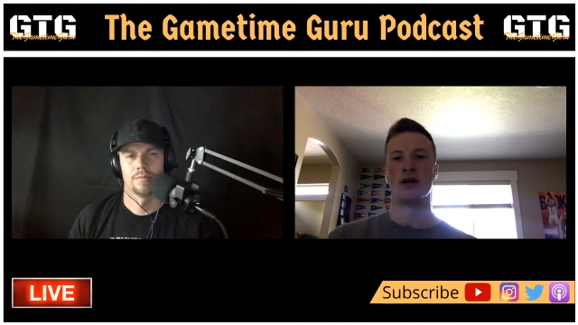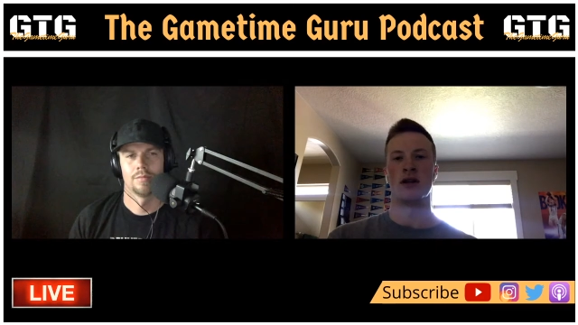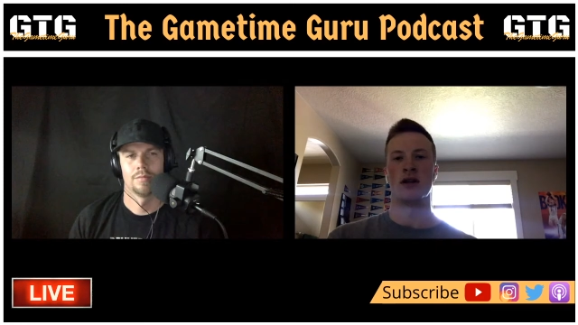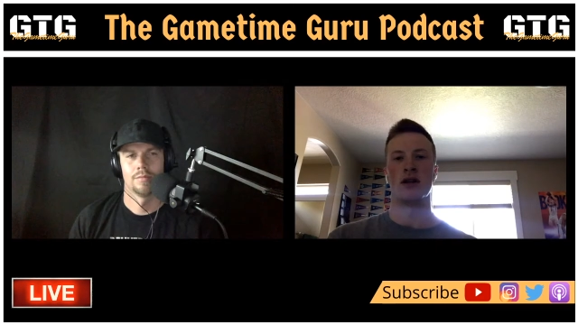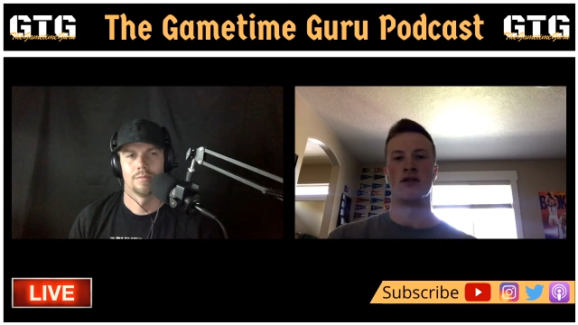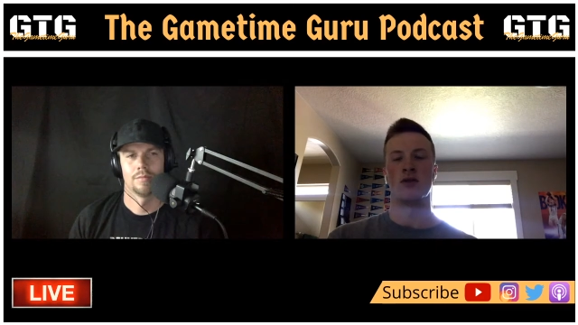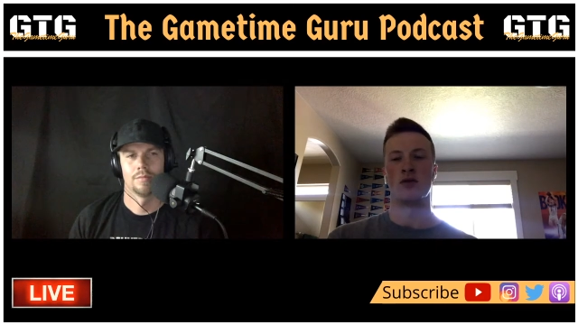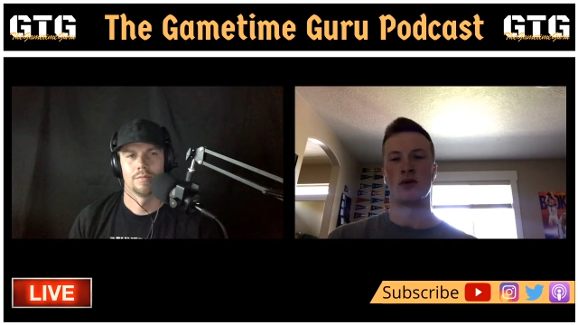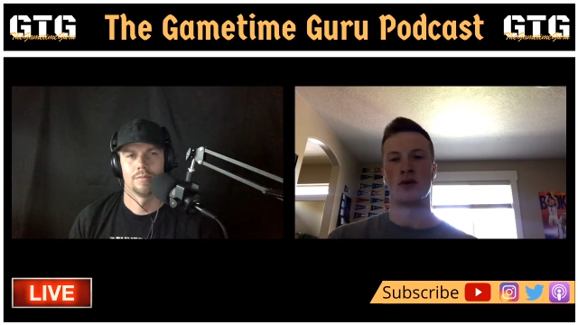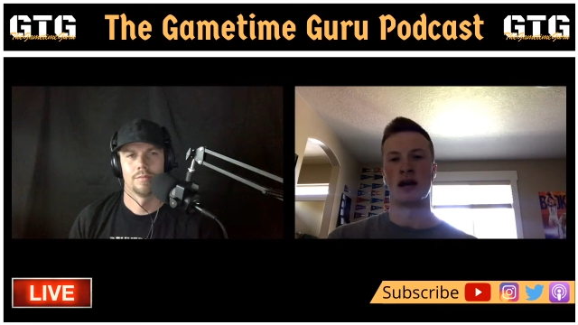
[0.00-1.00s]
Speaker 1: And even when we
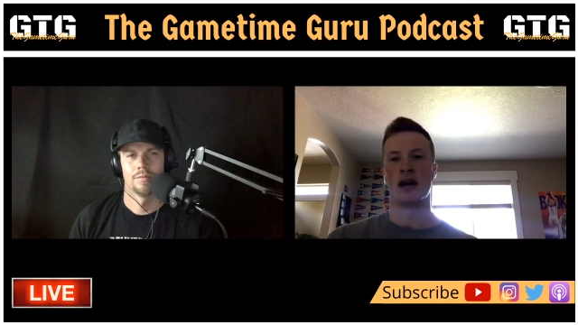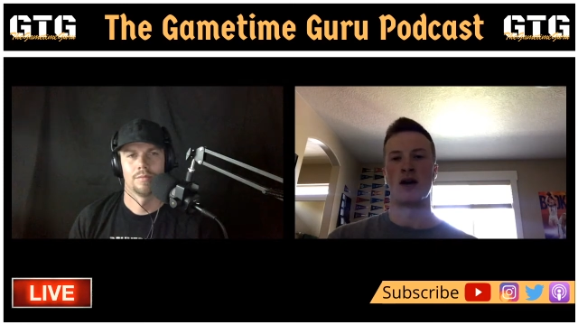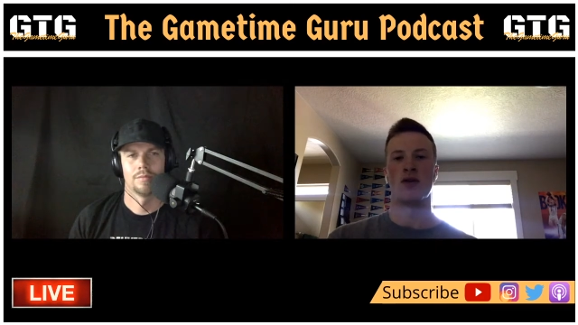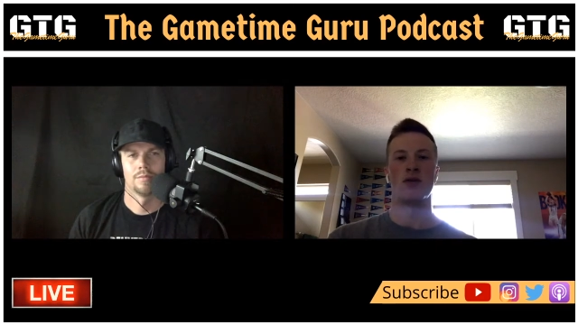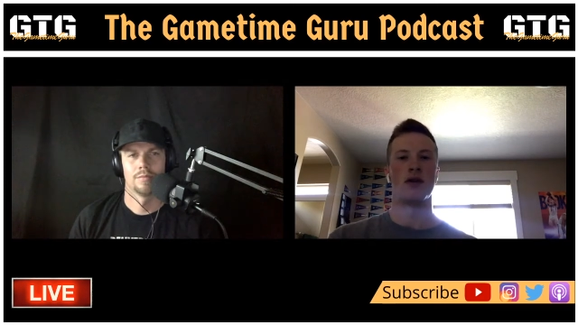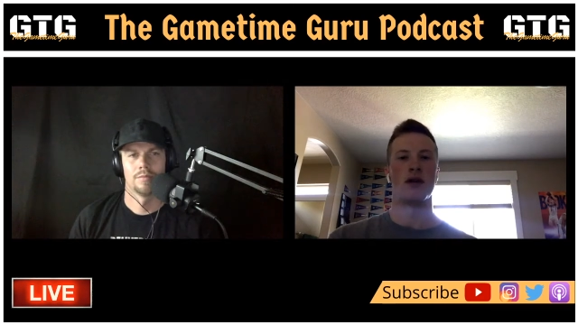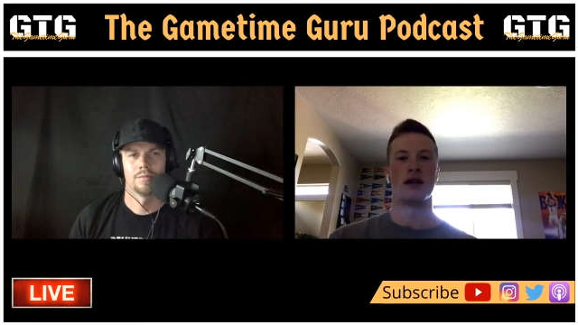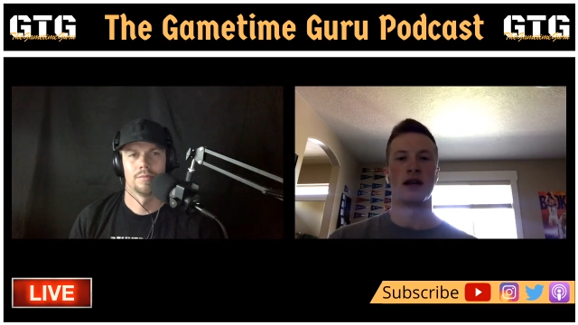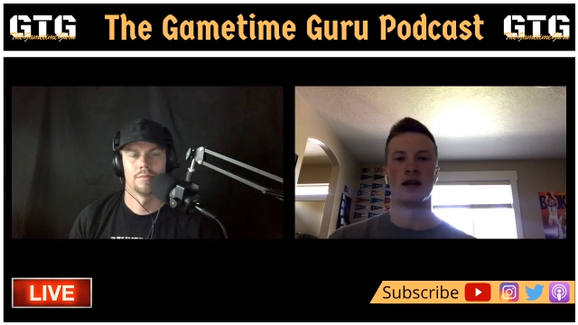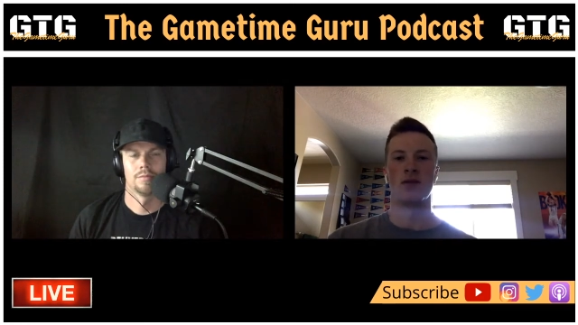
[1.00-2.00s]
were down,
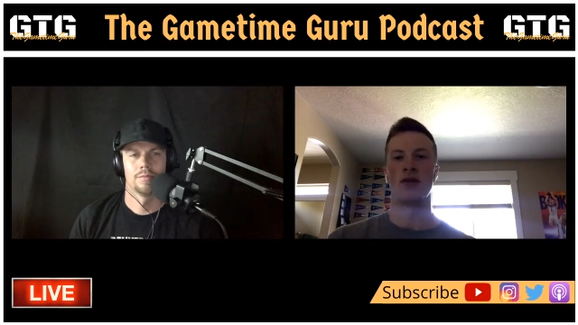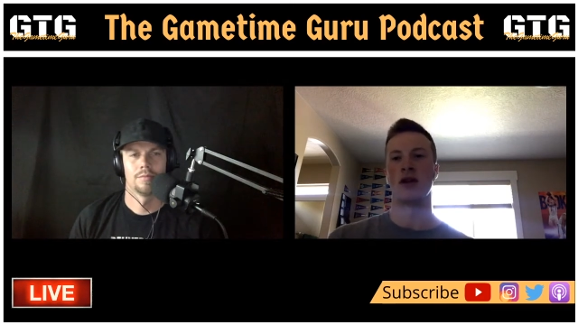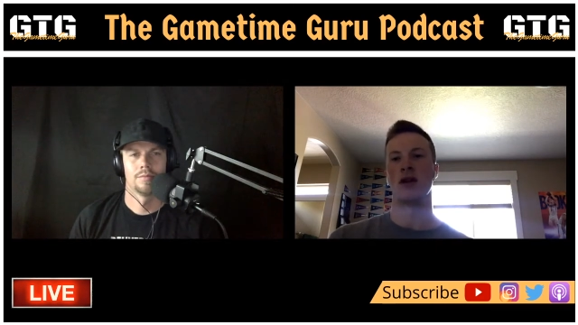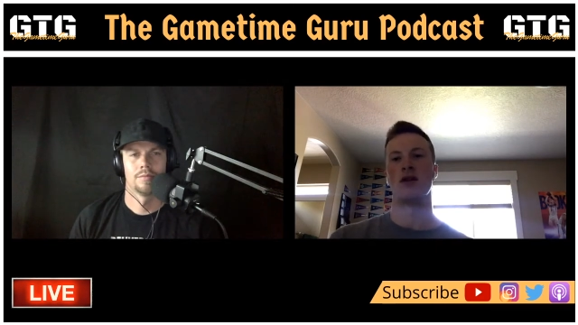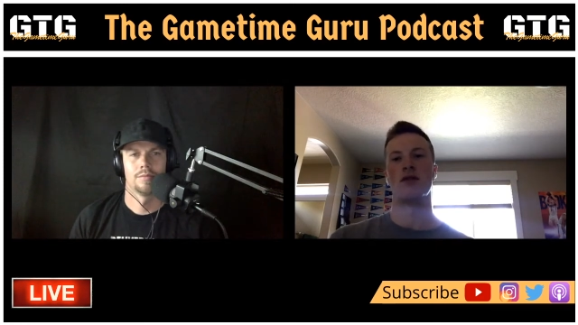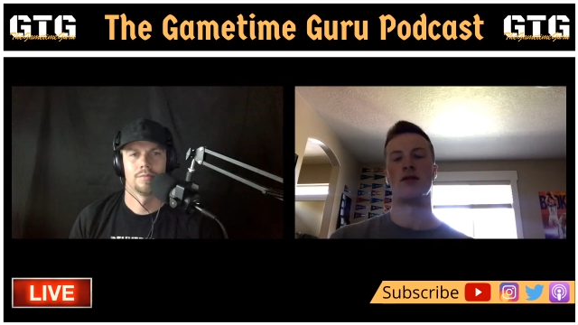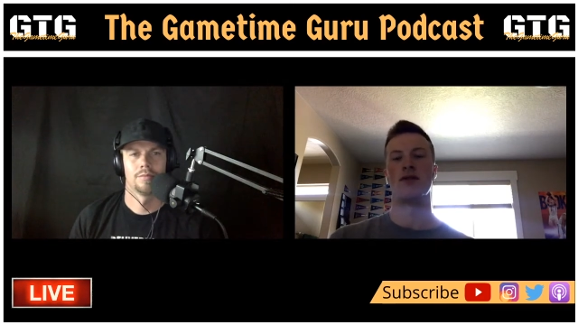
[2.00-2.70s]
it didn't really